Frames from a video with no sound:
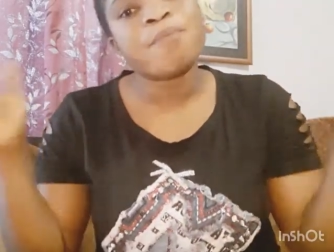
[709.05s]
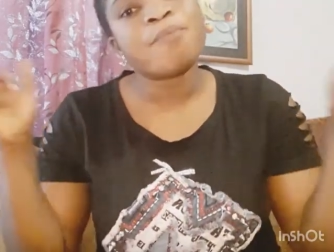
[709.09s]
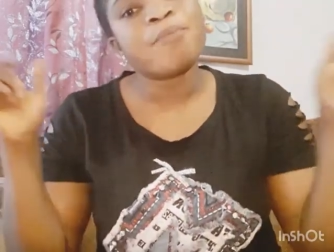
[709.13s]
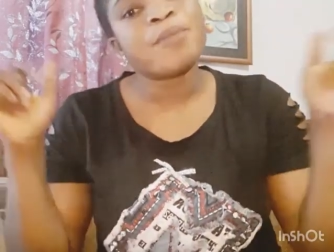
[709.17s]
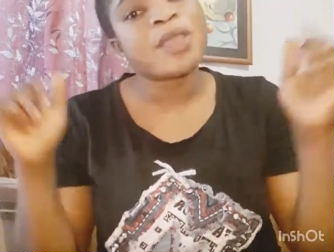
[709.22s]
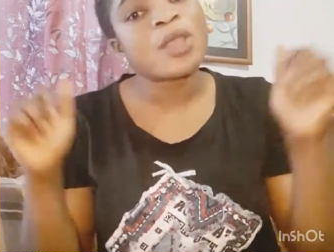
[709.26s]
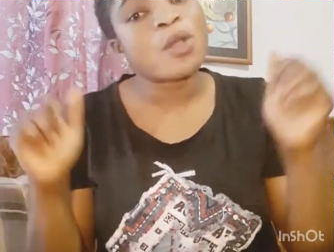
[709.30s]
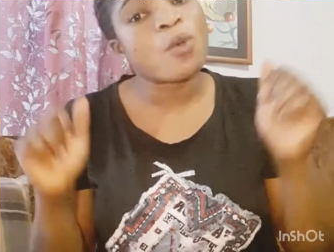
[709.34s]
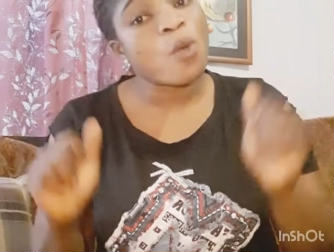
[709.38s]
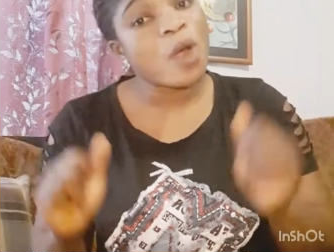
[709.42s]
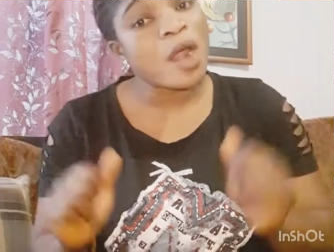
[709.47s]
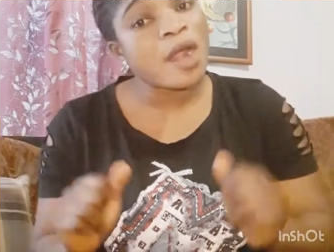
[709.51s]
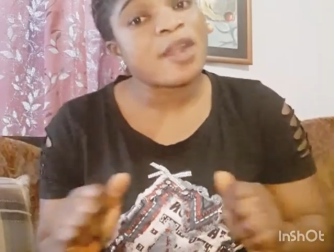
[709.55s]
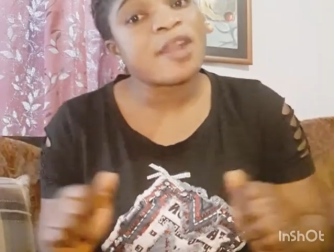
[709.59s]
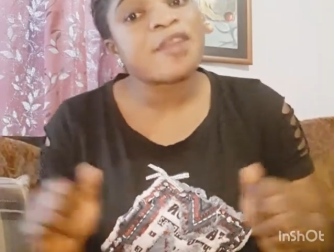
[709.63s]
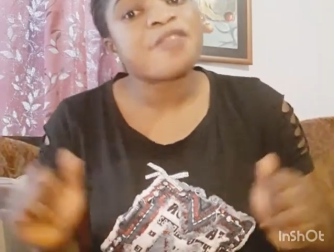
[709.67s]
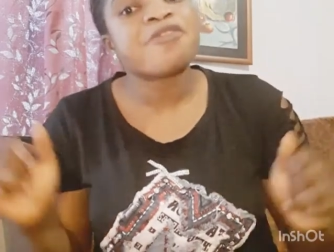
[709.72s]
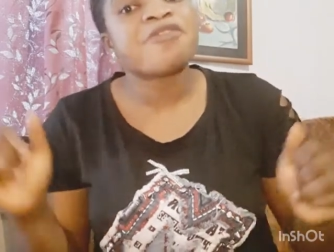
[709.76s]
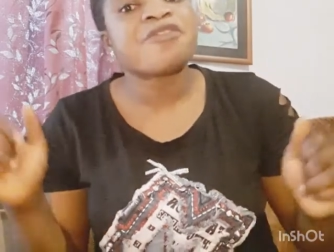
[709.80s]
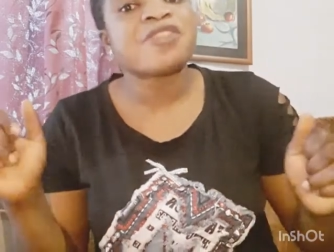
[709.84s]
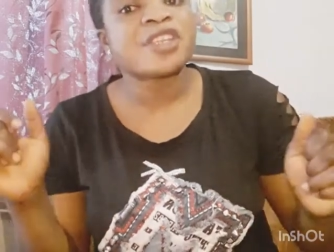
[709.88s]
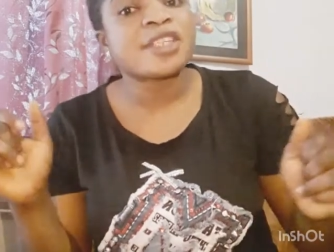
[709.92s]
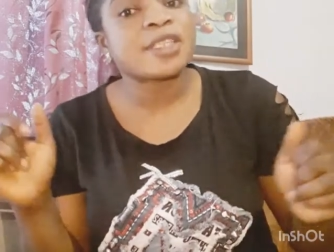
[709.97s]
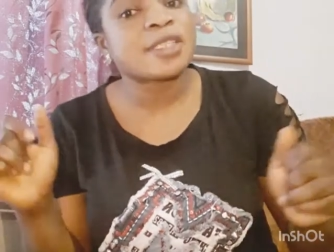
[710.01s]
Bekwara
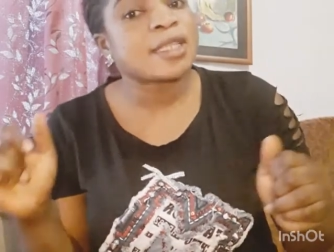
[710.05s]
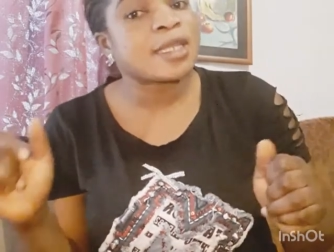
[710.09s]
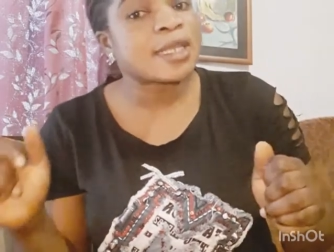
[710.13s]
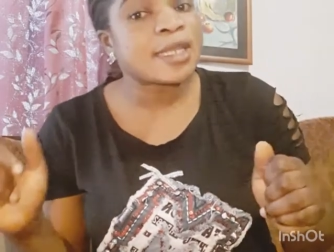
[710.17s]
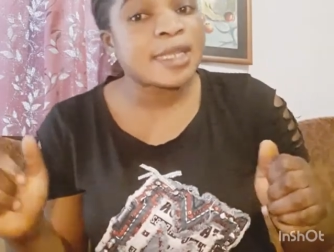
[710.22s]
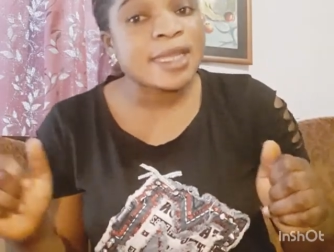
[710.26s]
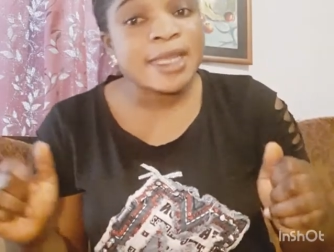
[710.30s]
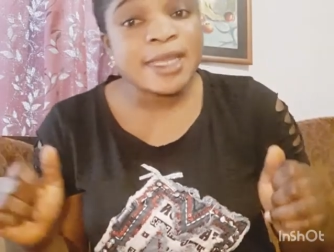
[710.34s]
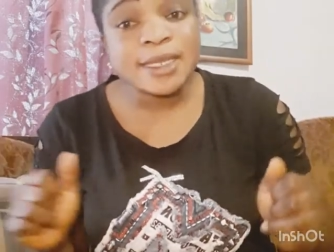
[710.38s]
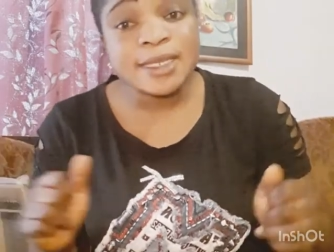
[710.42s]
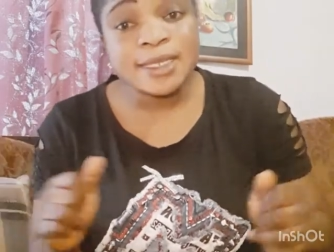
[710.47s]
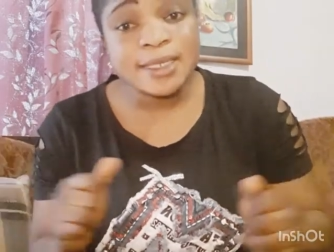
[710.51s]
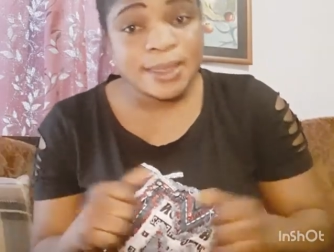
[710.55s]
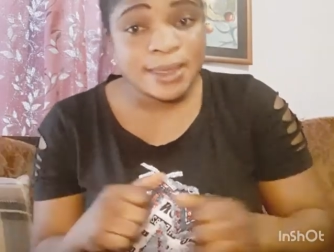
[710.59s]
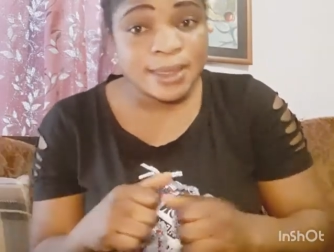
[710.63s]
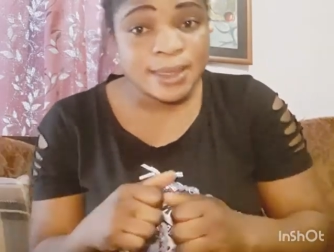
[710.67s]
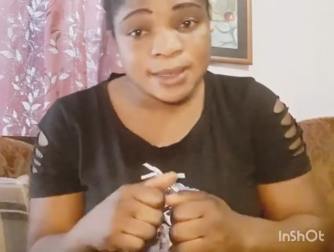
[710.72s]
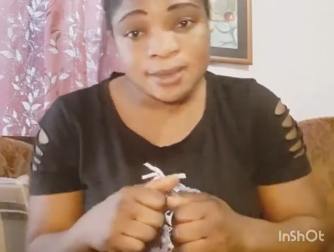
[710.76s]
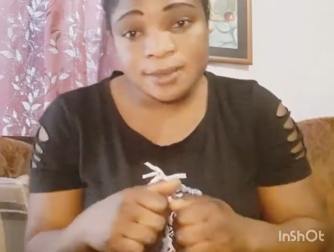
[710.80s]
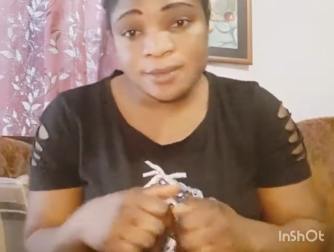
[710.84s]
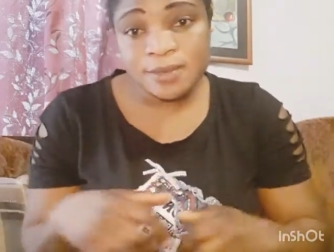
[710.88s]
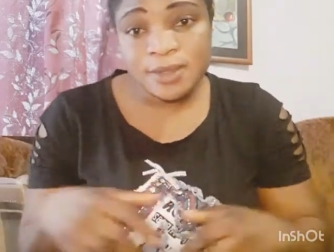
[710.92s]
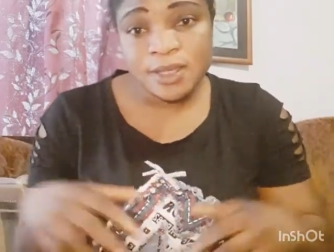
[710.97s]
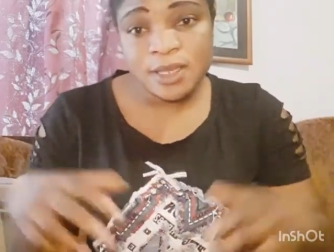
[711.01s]
First Lady
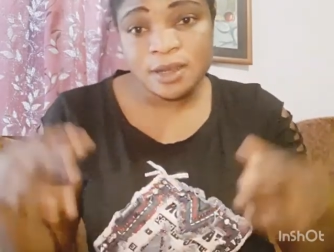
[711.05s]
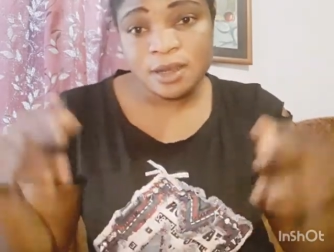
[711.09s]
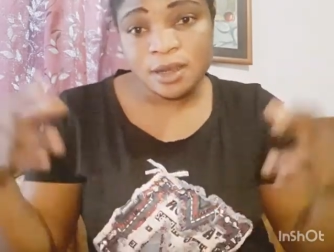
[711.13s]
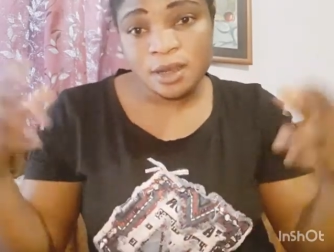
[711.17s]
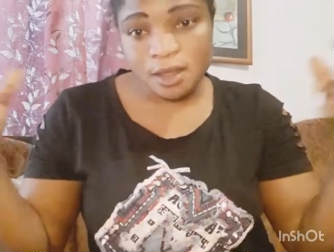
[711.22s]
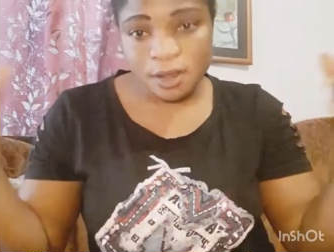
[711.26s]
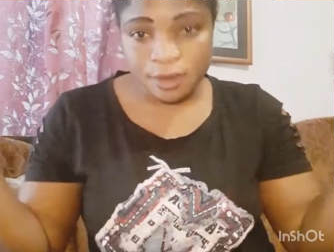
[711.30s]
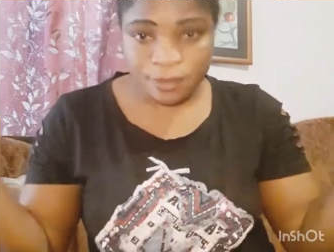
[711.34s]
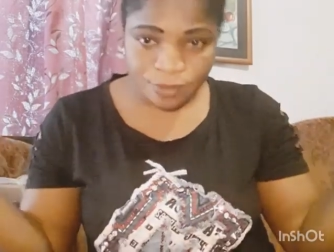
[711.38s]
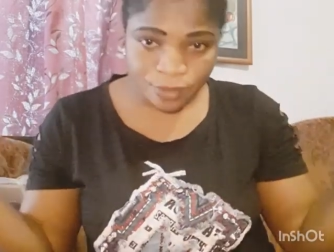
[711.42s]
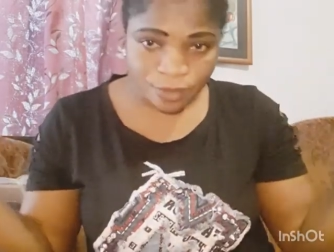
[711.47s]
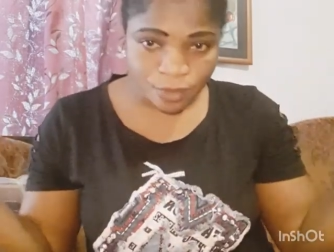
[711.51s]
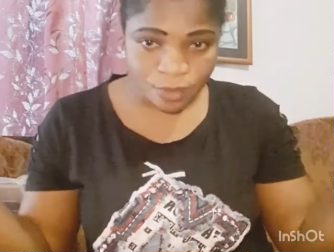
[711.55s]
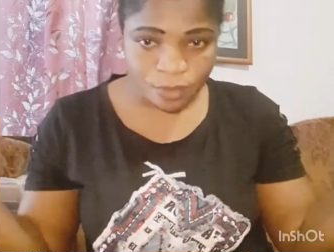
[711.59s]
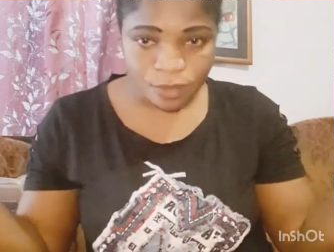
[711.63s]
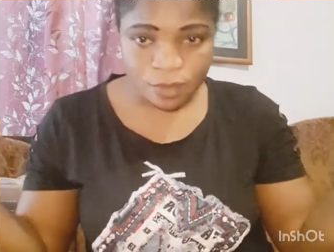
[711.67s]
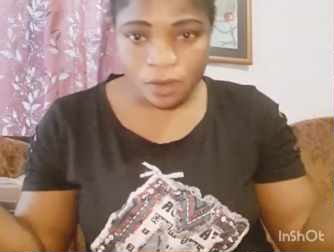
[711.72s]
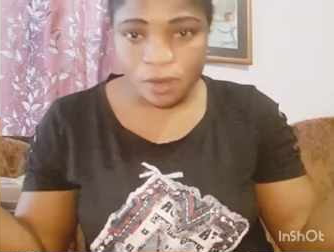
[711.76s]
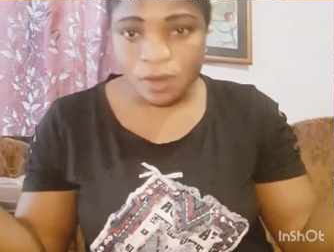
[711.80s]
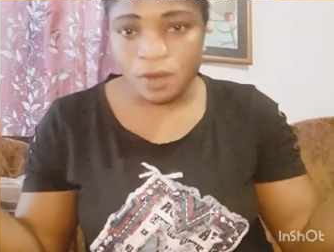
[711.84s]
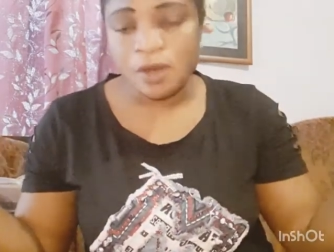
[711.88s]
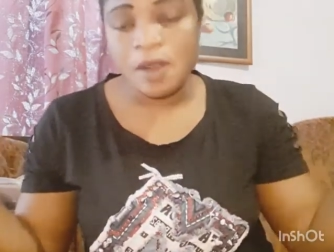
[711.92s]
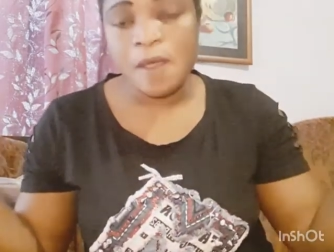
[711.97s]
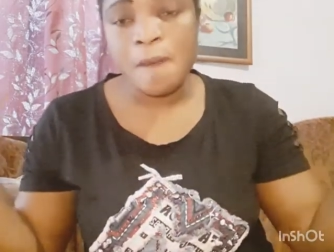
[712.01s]
TV. Love you
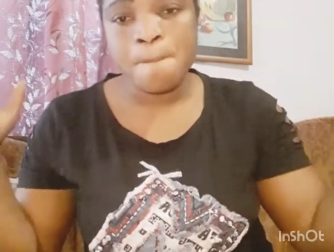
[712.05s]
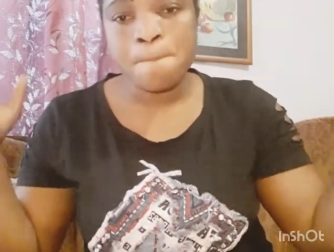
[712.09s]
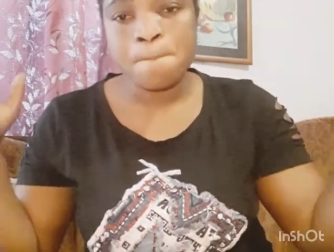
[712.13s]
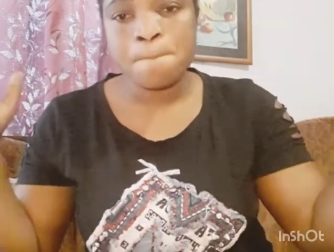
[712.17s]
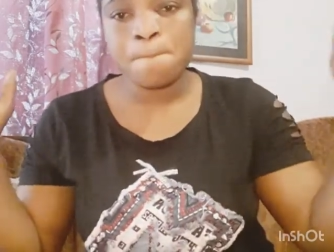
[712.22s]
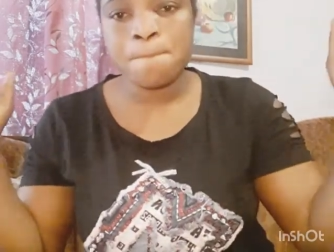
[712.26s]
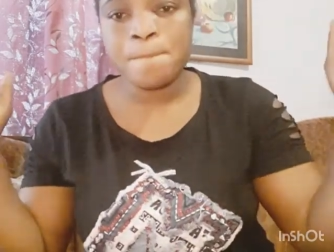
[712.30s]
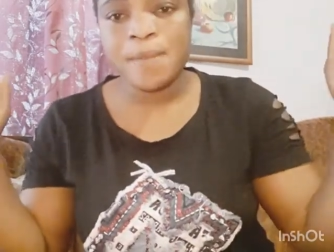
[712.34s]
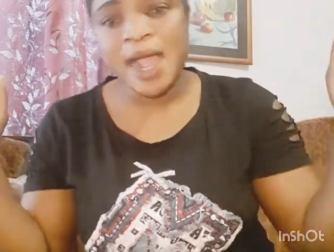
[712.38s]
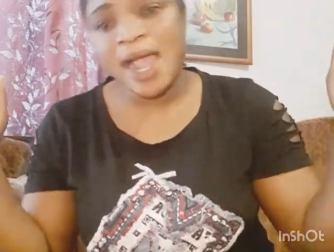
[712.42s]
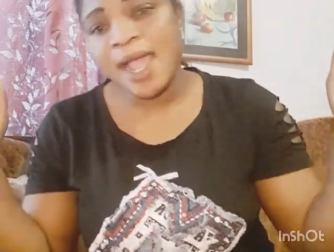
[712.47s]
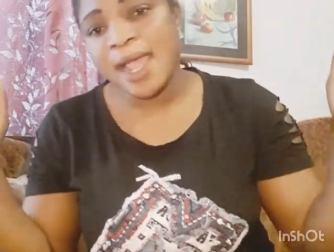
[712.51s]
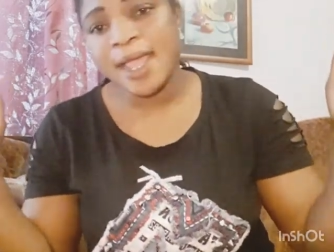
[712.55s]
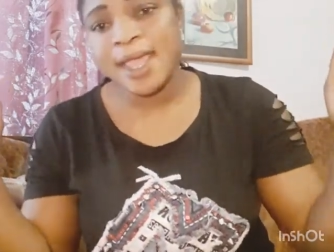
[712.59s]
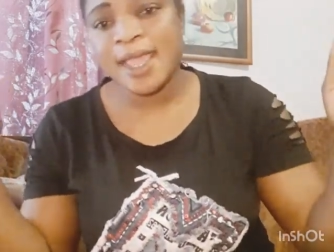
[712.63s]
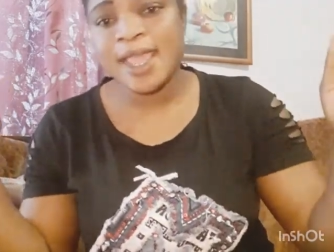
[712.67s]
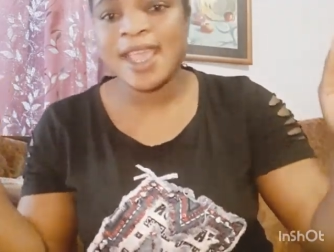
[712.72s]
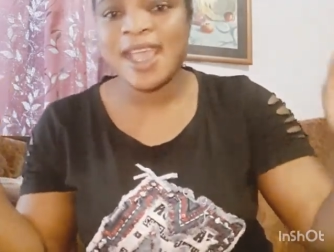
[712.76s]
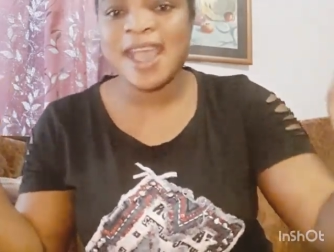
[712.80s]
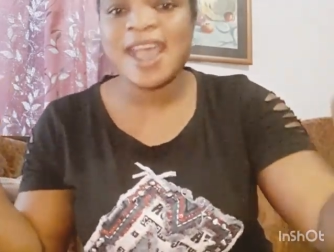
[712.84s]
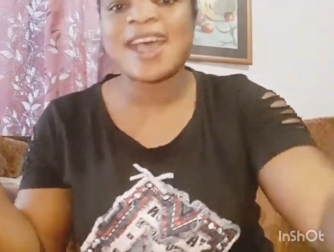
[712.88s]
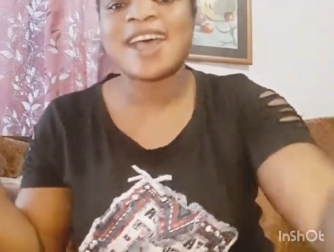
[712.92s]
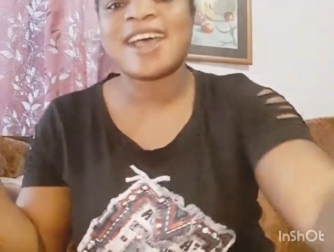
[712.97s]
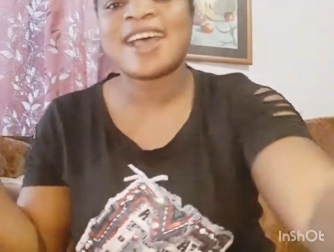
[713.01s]
all. Bye,
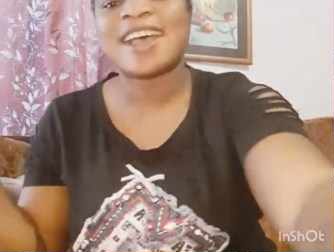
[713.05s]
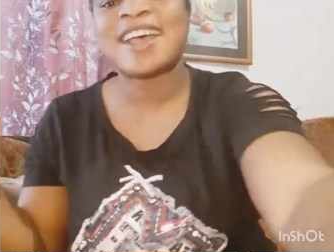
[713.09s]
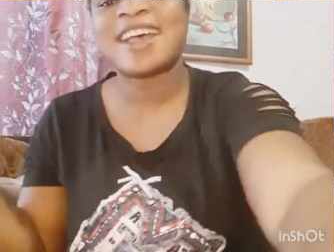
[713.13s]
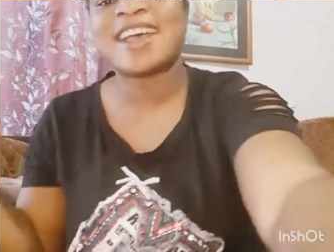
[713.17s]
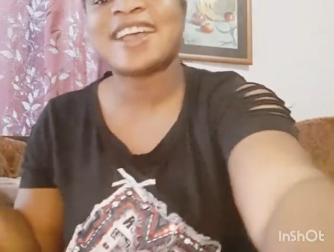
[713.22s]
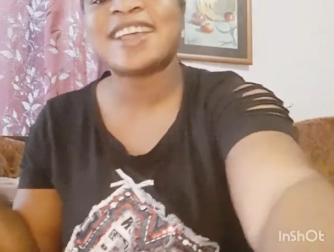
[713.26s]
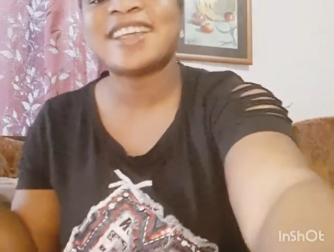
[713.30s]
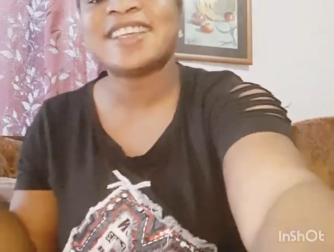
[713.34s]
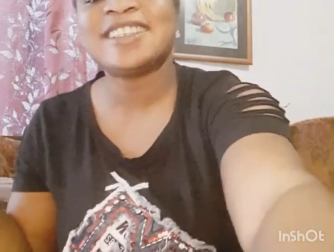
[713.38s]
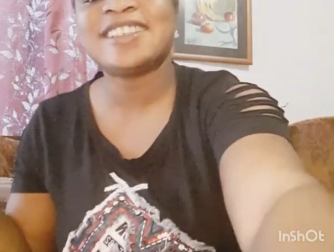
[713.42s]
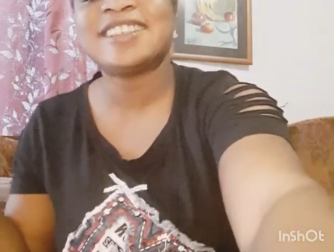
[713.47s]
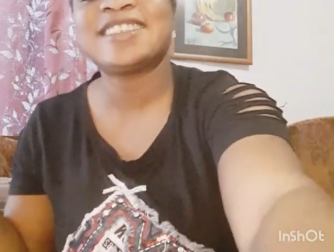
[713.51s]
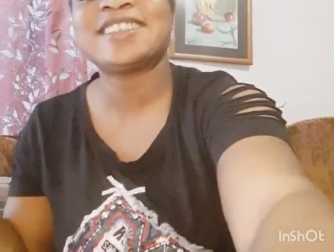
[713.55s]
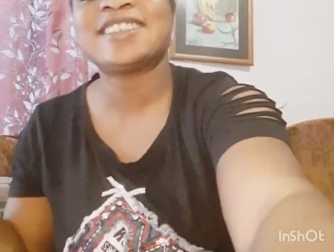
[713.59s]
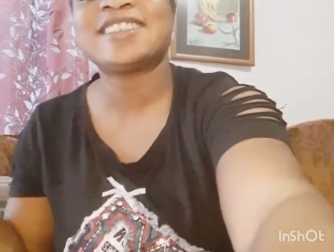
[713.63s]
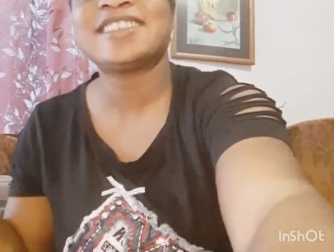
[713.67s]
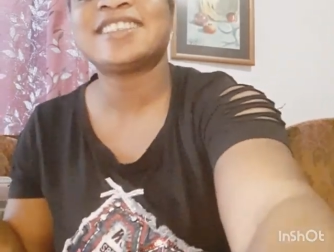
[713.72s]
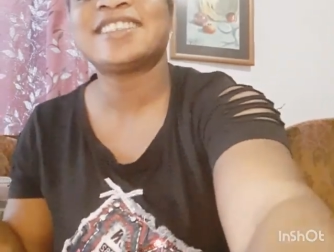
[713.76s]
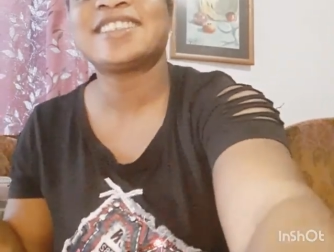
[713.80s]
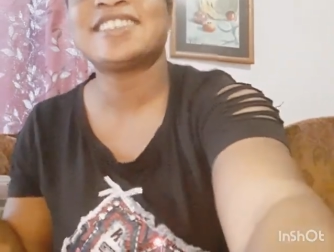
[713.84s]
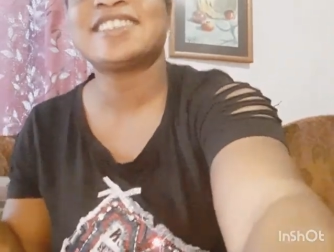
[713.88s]
guys.